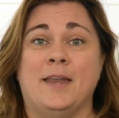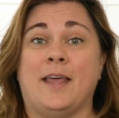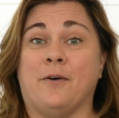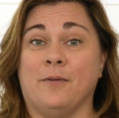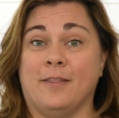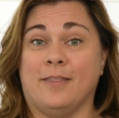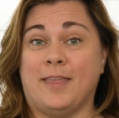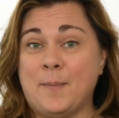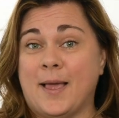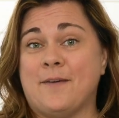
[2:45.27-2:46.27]
Now,
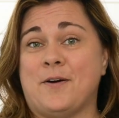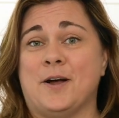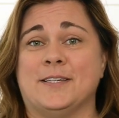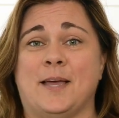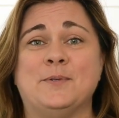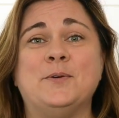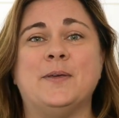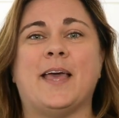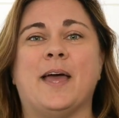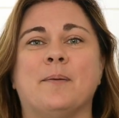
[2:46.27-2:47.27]
they might have a hard time
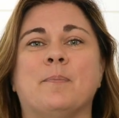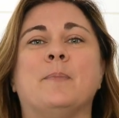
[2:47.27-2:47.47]
doing that,